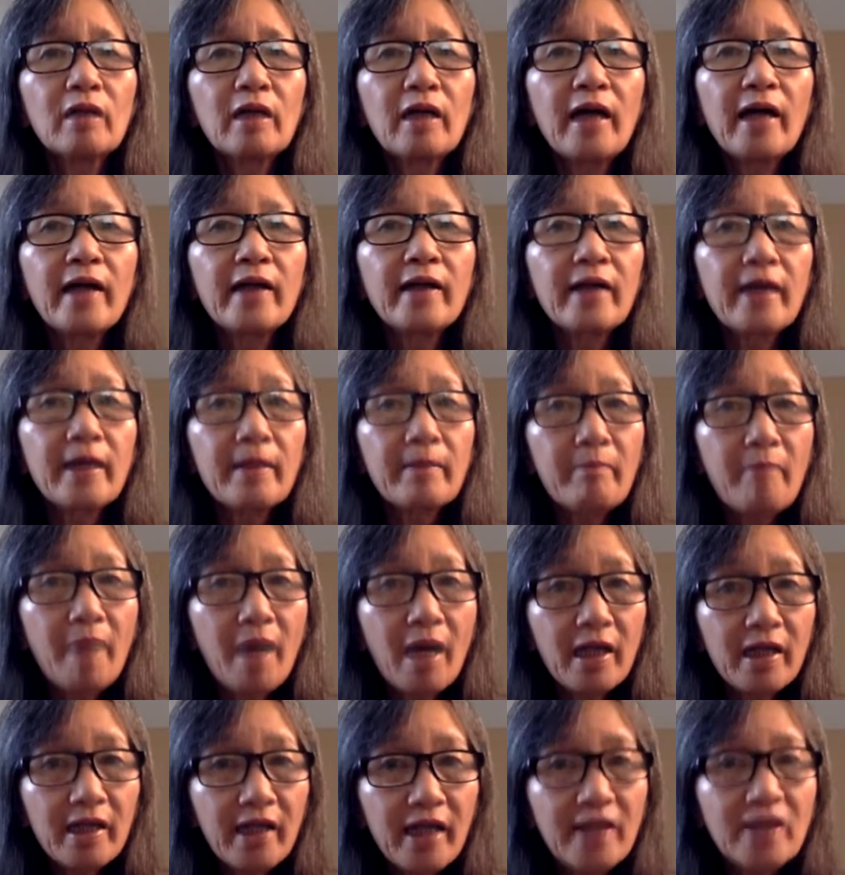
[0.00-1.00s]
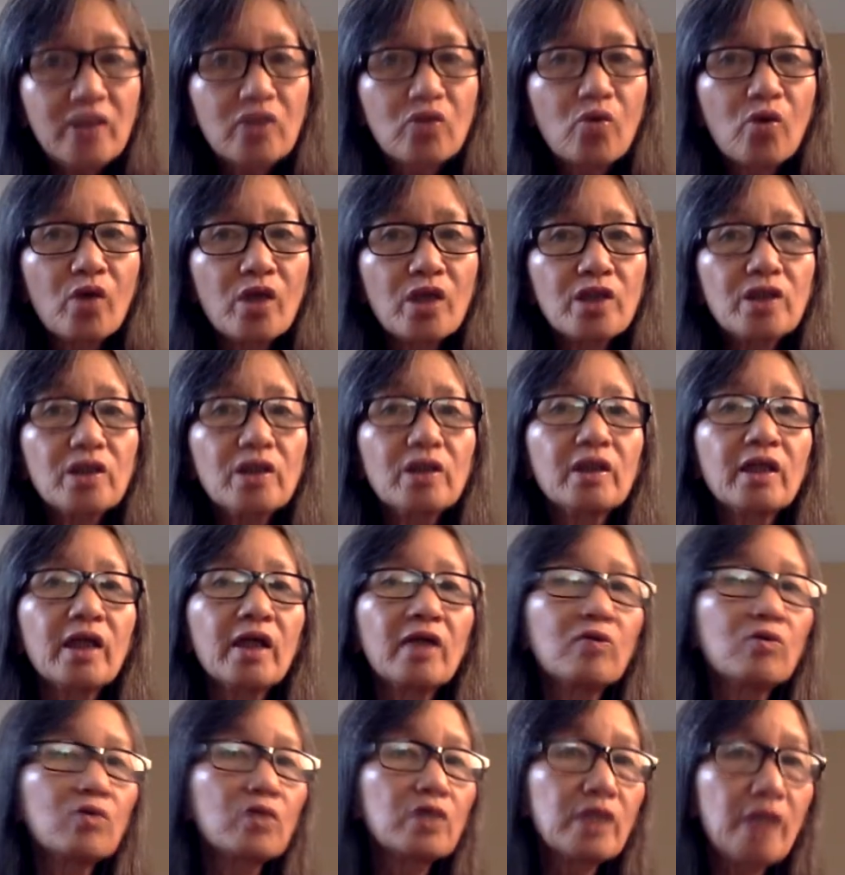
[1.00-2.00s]
And then my next question
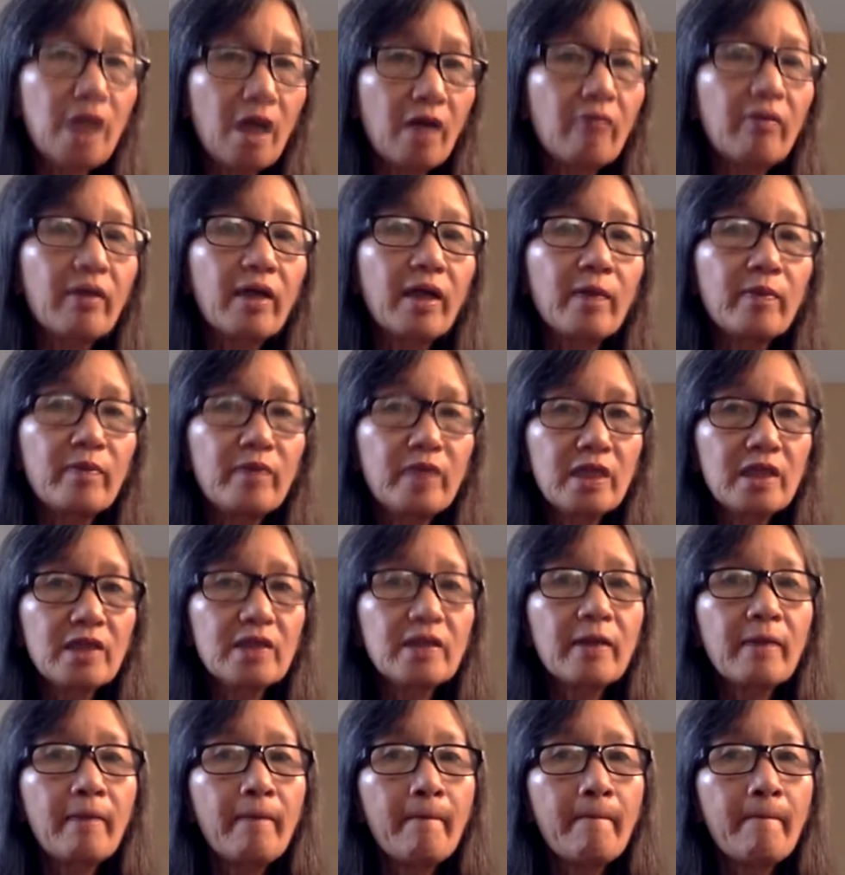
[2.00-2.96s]
I would tell them is,